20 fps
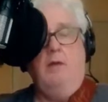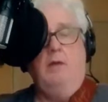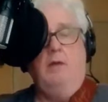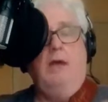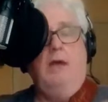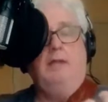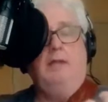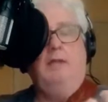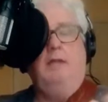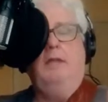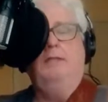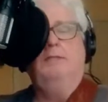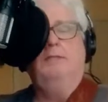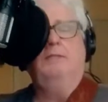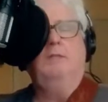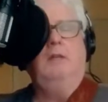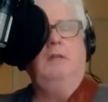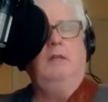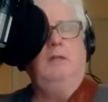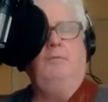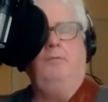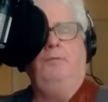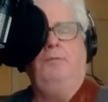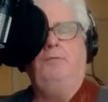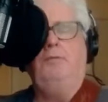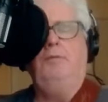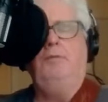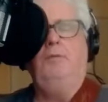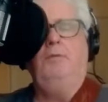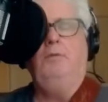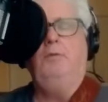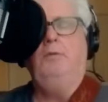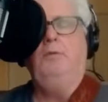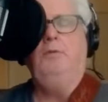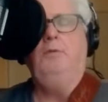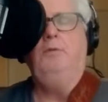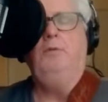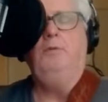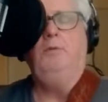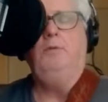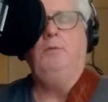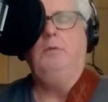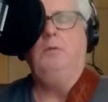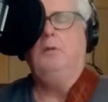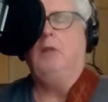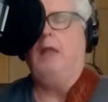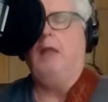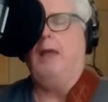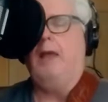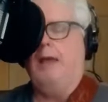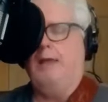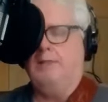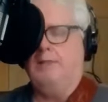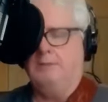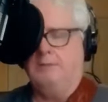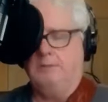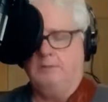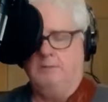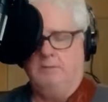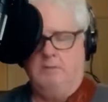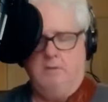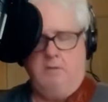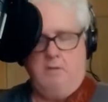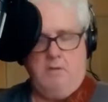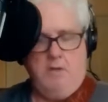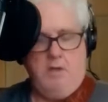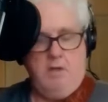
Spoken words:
and I kiss them through the glass